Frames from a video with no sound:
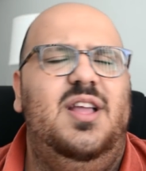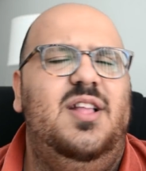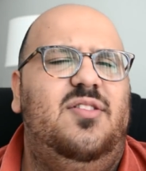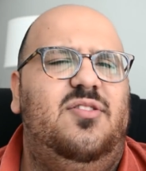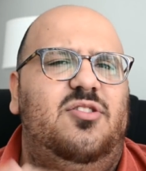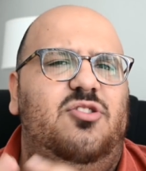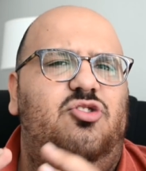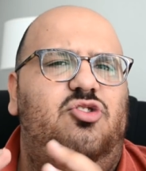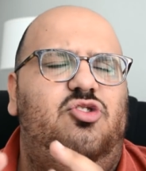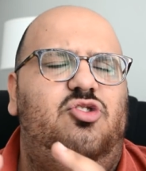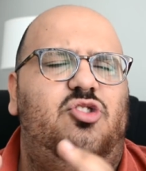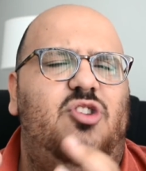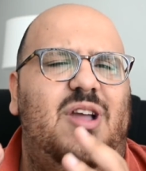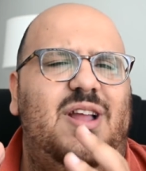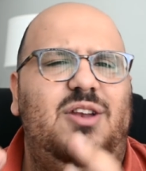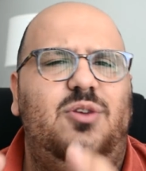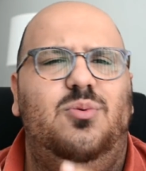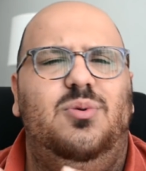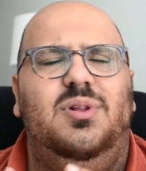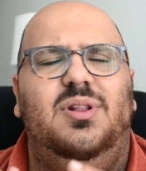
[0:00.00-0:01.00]
It's a
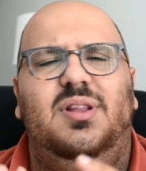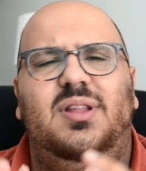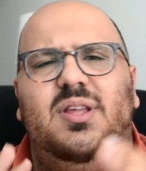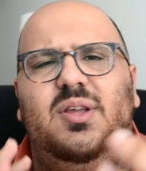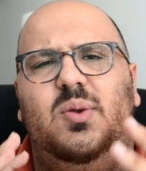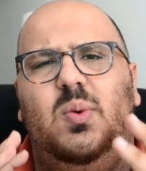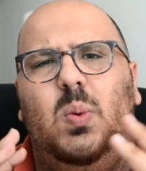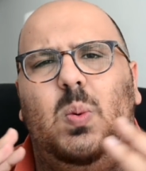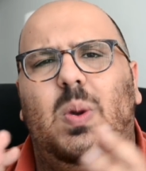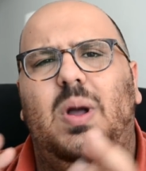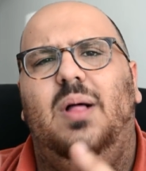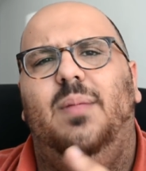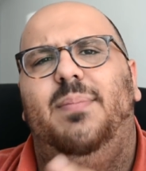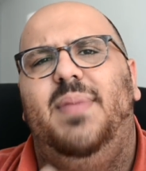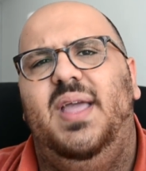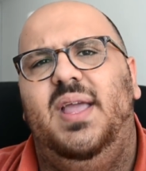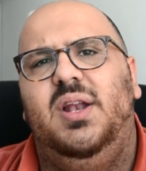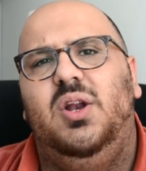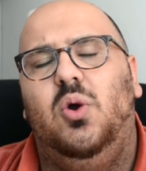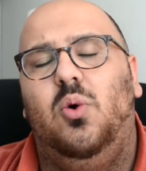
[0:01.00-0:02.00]
genuinely
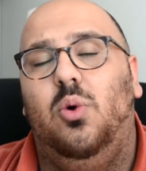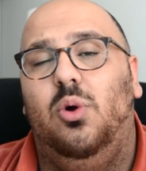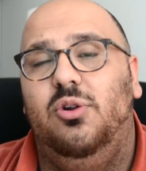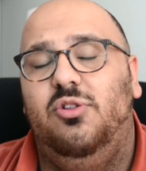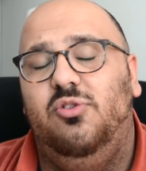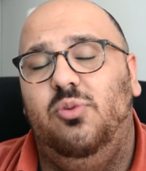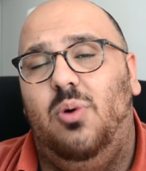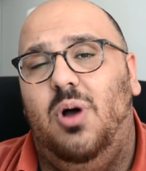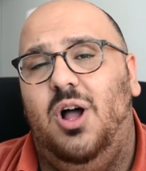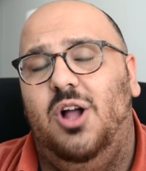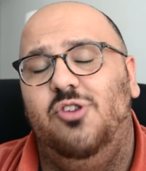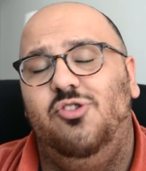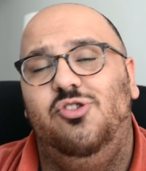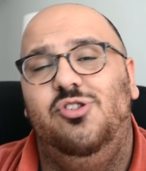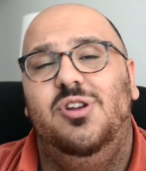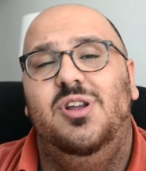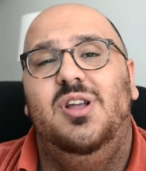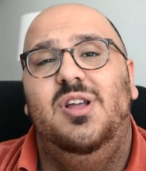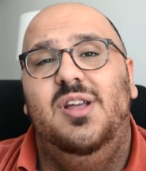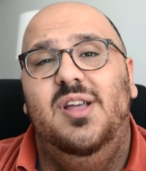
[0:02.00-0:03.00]
well-made quartz
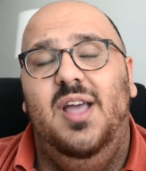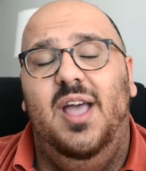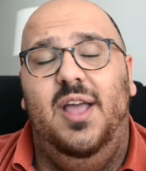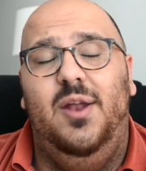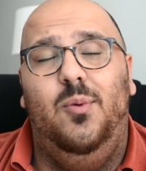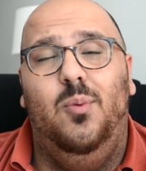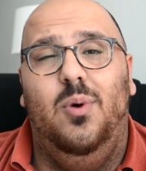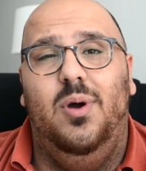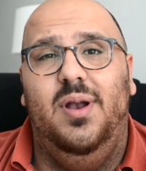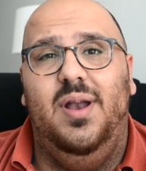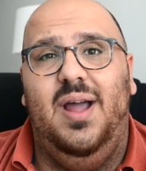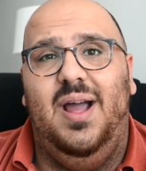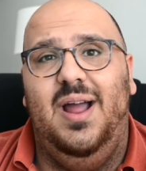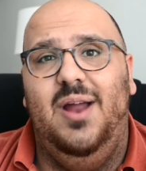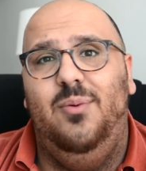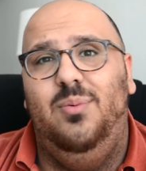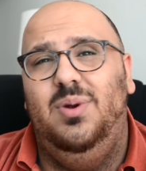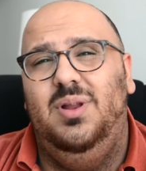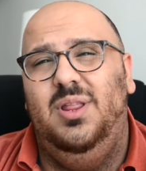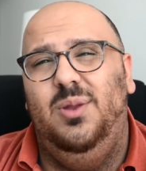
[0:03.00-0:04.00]
watch, and one I
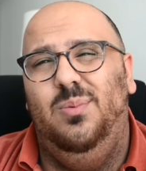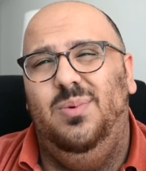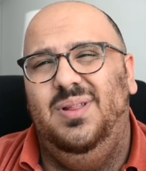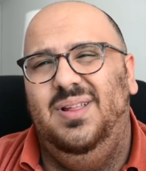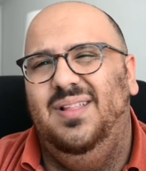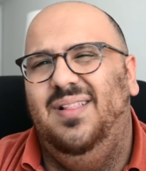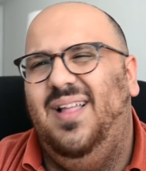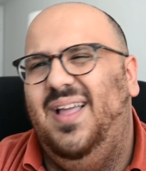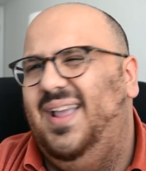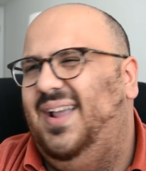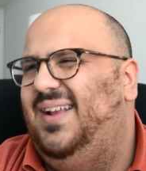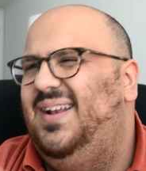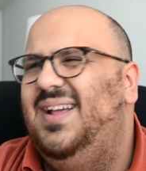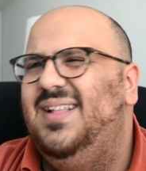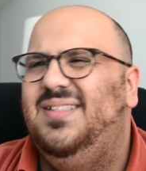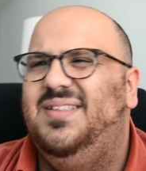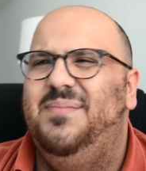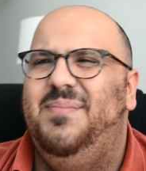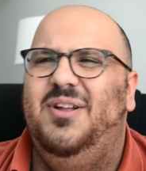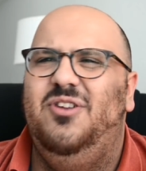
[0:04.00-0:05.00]
really, really like.
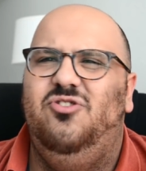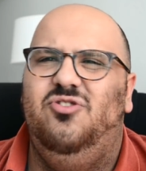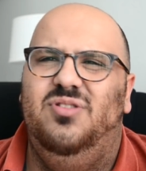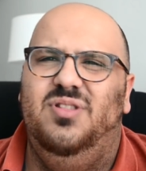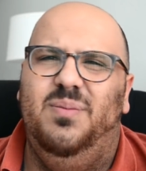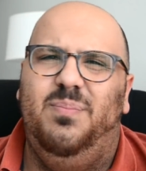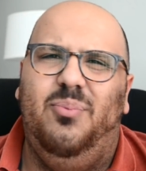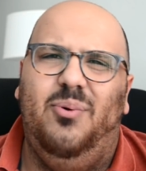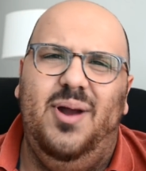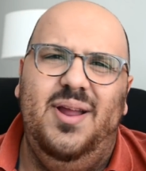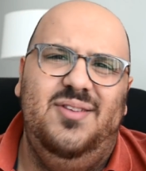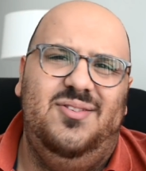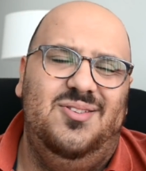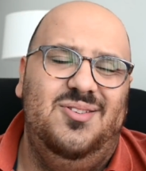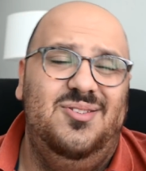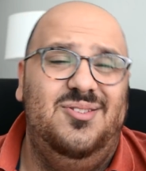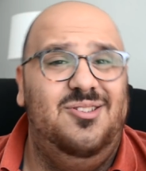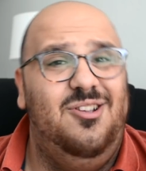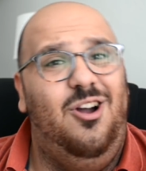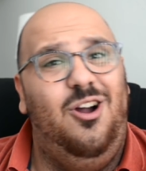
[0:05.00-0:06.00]
Not to mention the
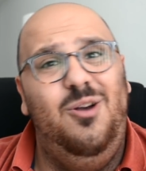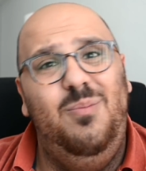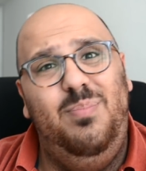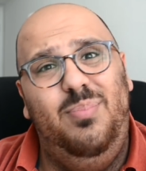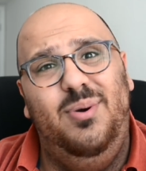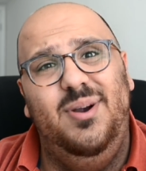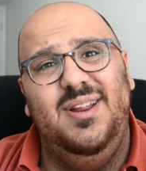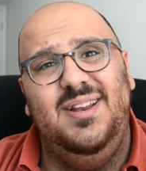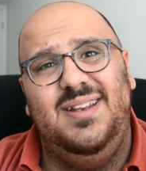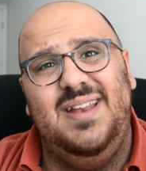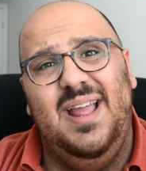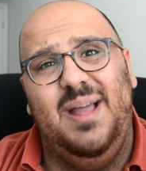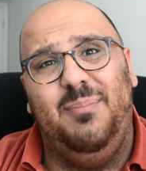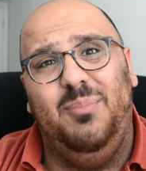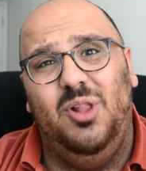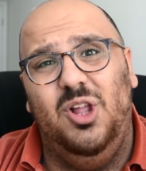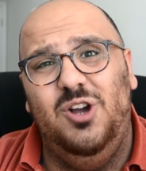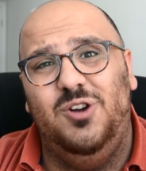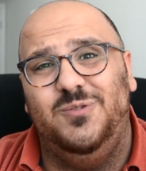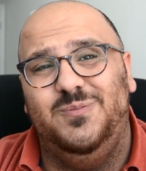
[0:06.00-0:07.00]
prices are pretty
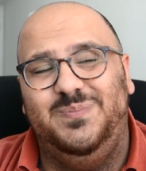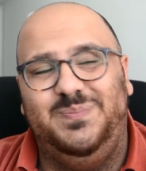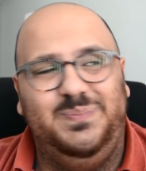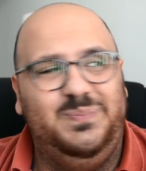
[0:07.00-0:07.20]
damn low.